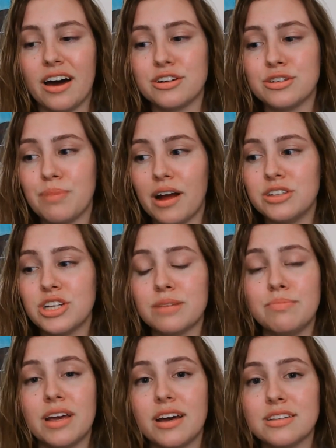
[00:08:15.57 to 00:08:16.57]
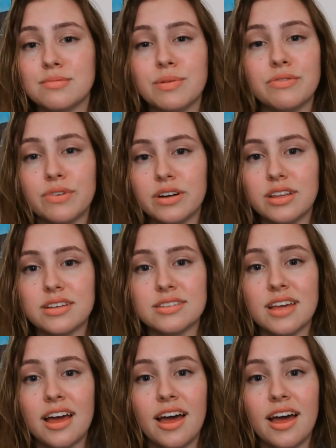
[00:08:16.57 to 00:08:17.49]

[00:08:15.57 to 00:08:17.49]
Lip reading: honors project, because before this